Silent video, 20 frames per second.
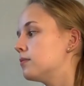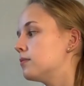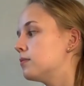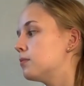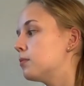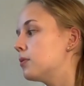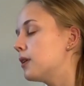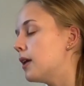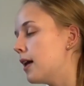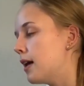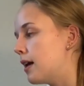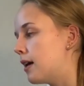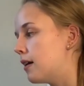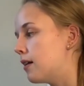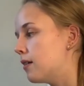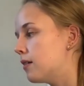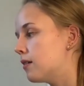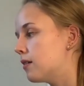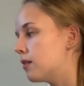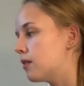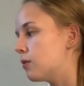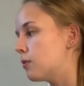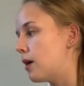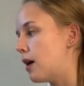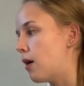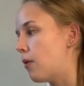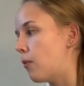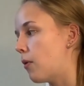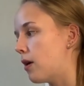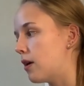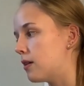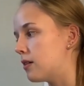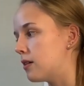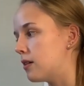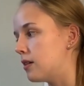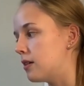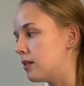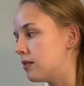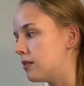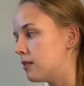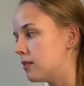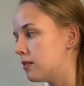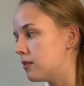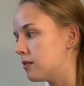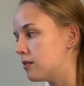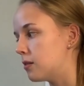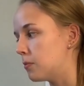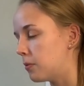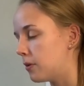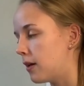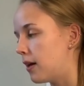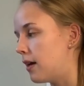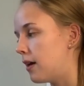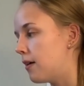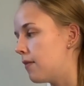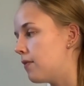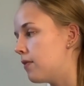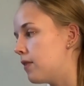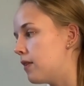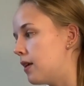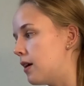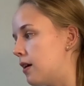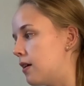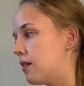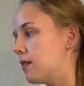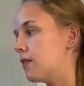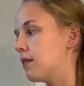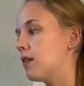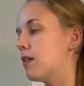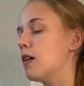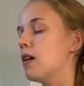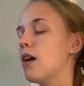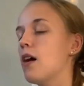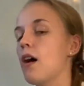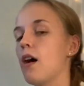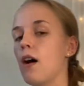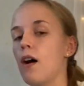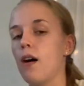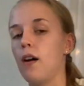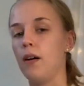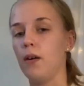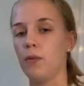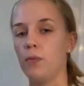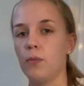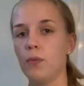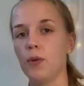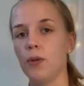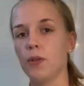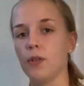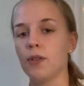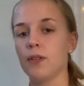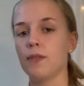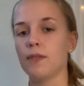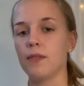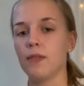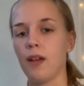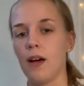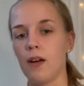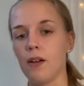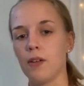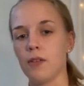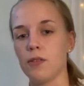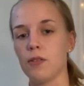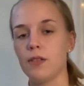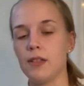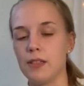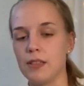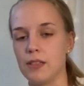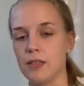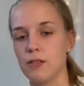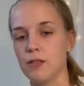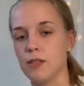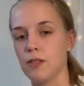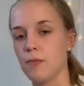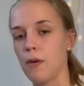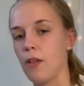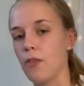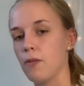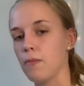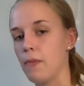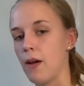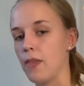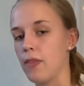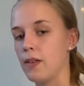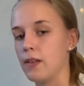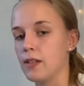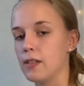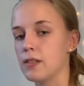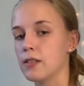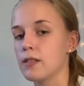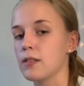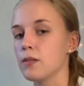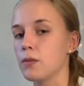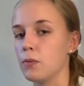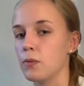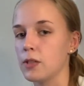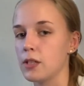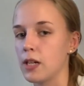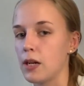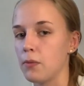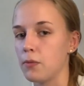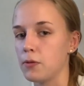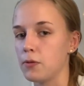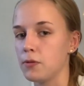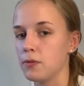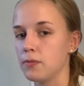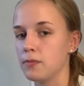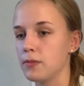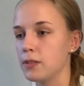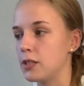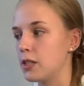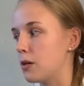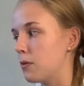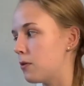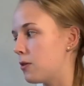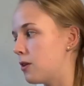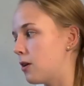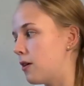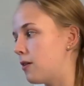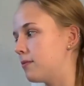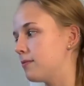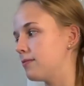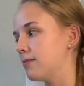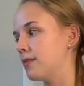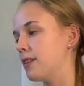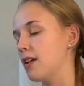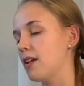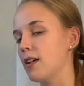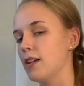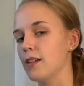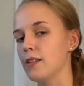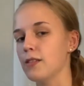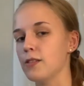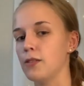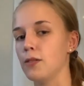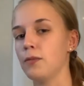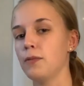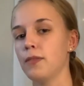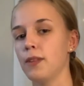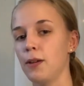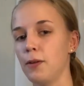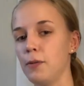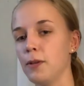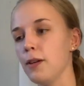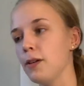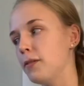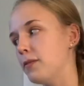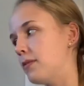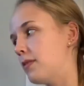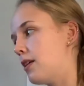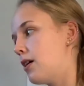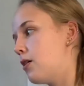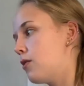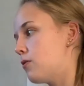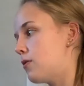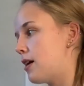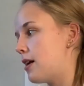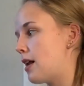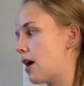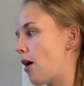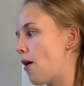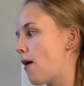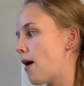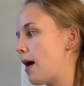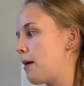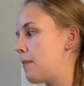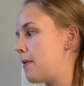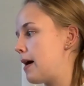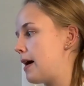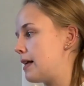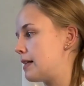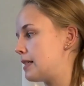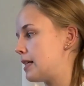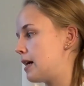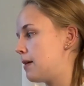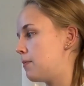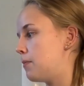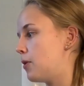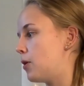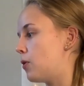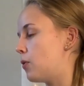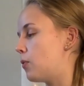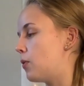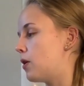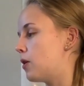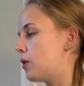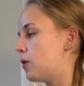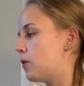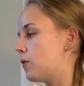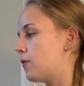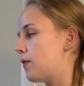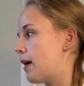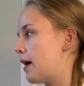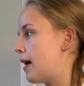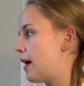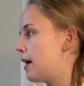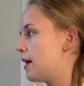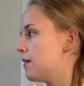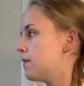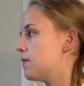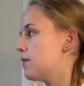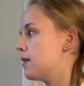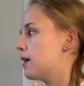play it the way I want it to play it, then I'll go into some other methods which I will share with y'all. So here we go. Right now I'm at tempo 105,